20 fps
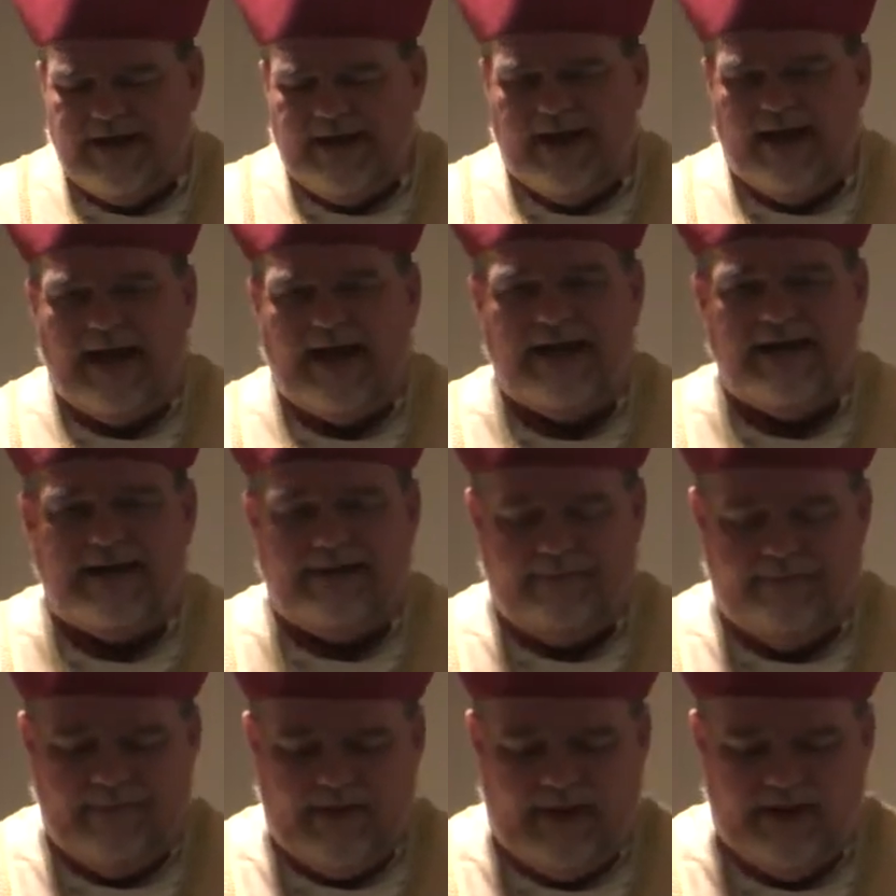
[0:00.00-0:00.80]

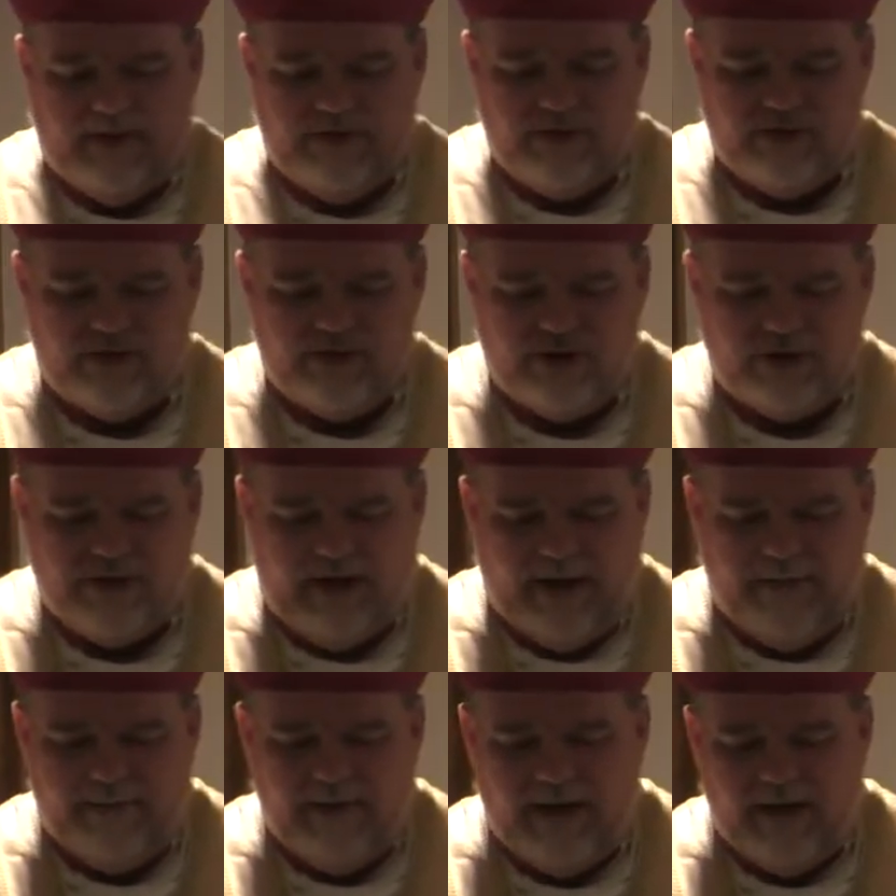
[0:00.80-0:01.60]
and should
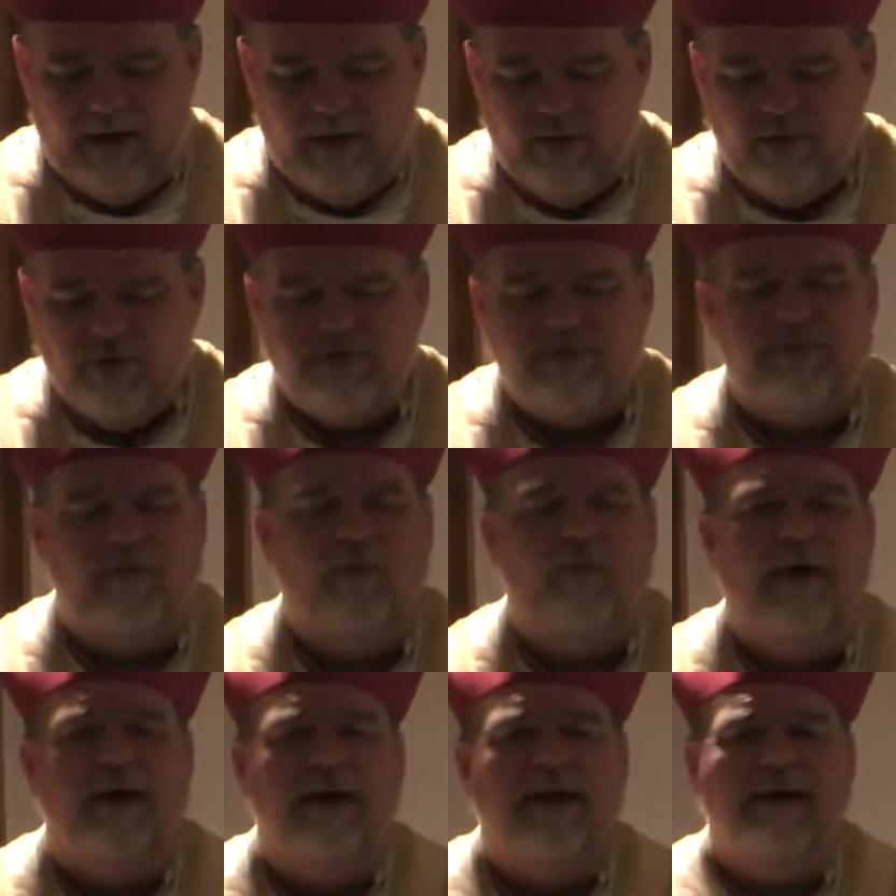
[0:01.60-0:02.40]
not be used for
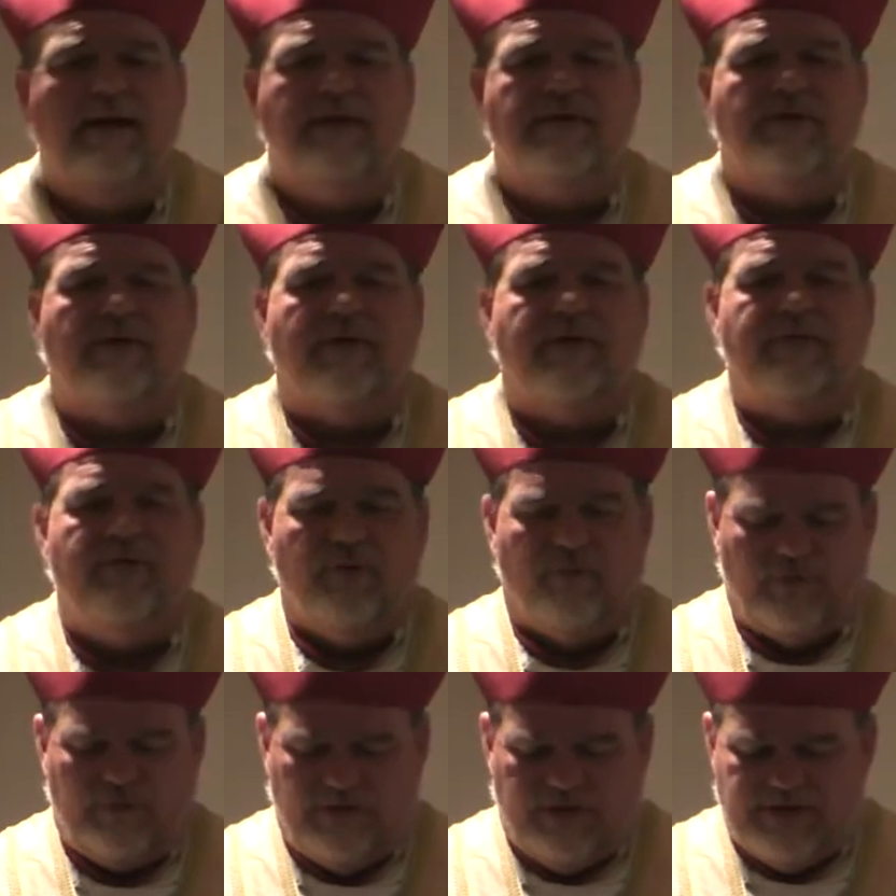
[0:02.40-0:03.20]
weddings or
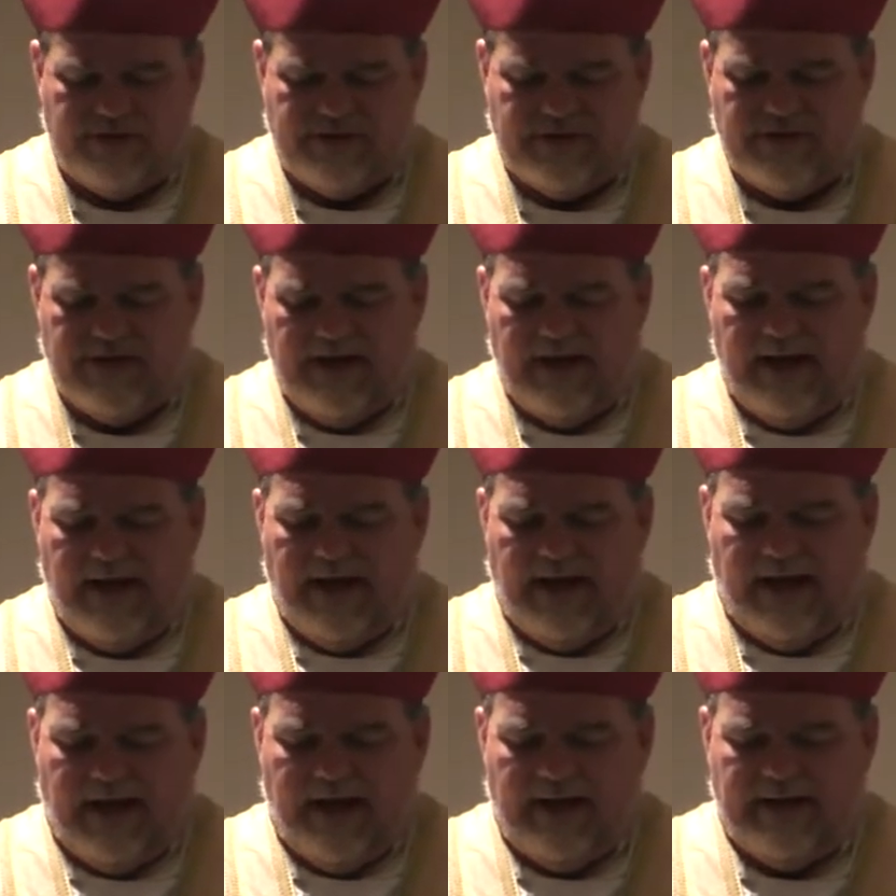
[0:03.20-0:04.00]
funerals
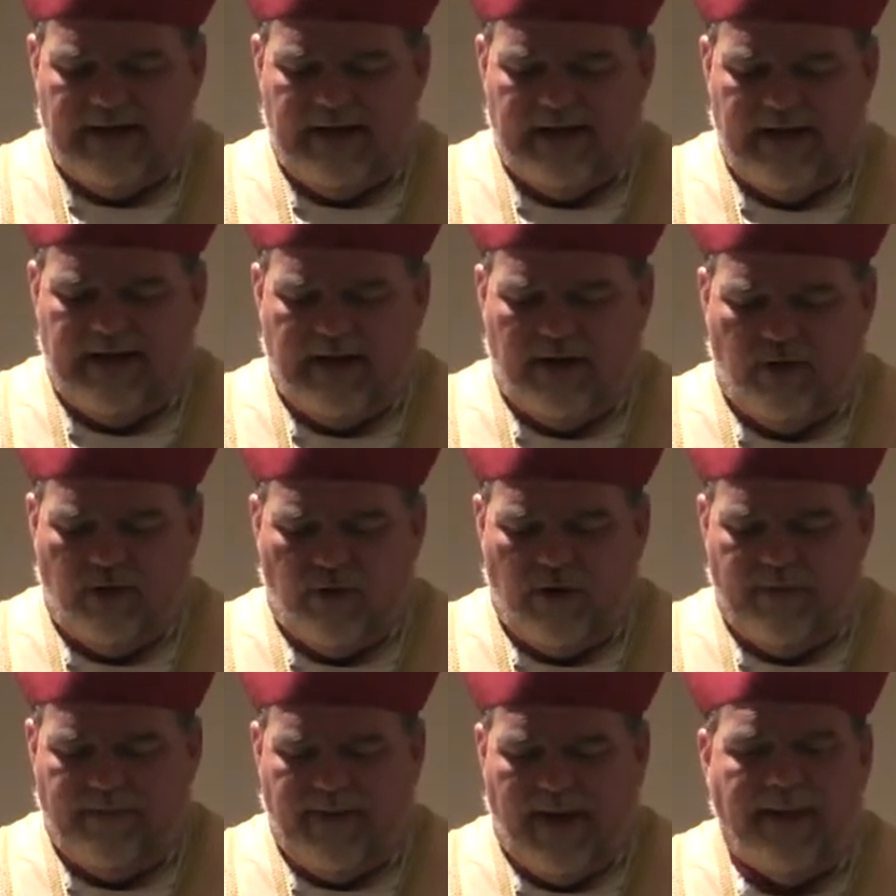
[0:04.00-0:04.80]
and
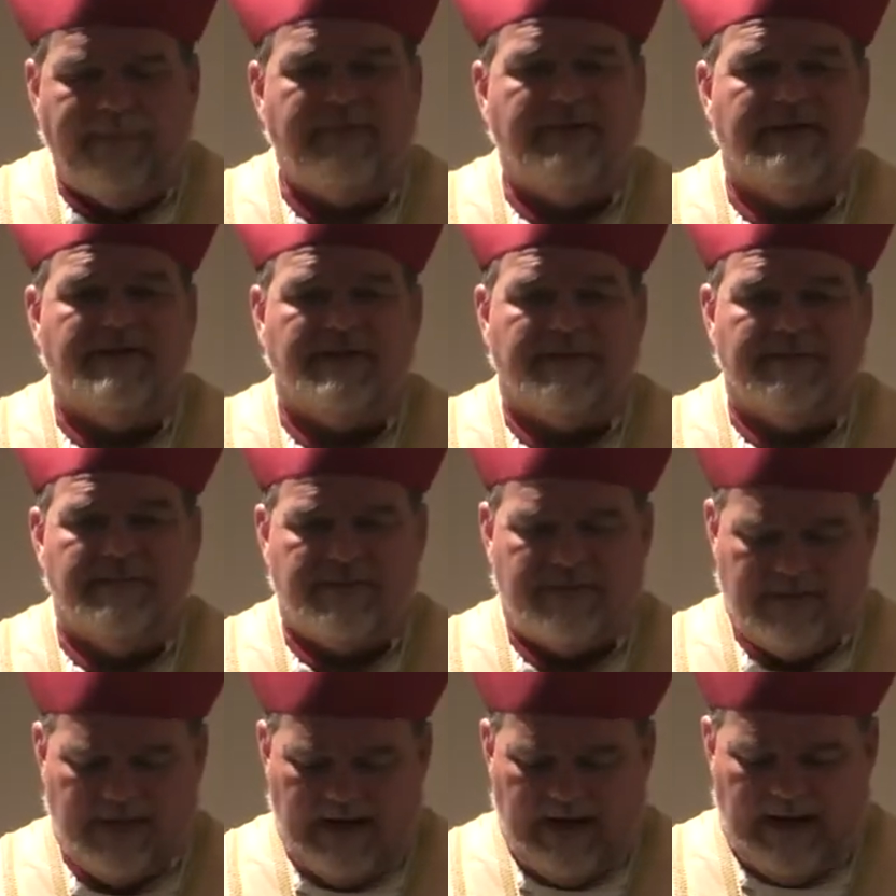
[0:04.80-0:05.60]
or
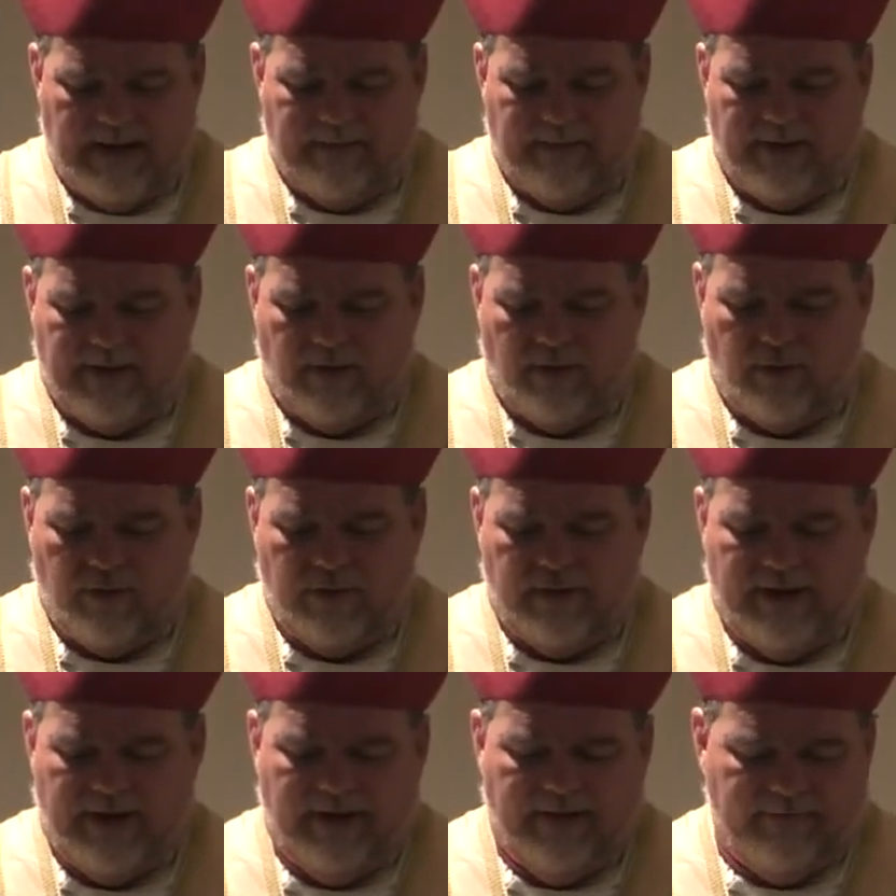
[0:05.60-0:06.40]
baptisms, but
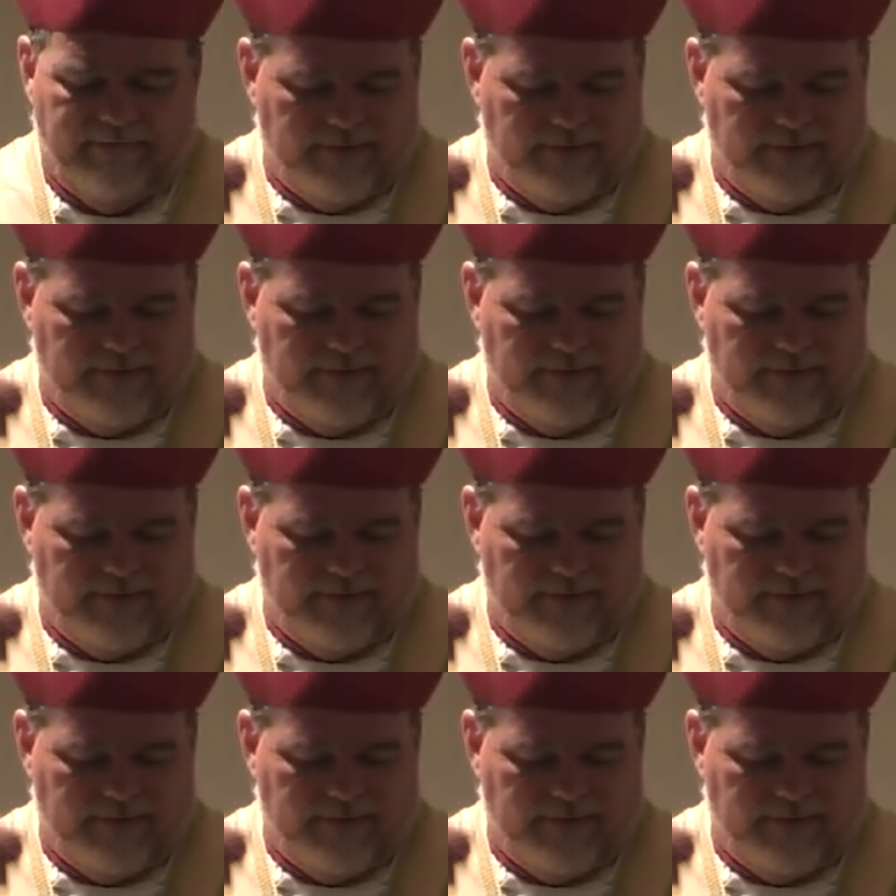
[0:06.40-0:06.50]
only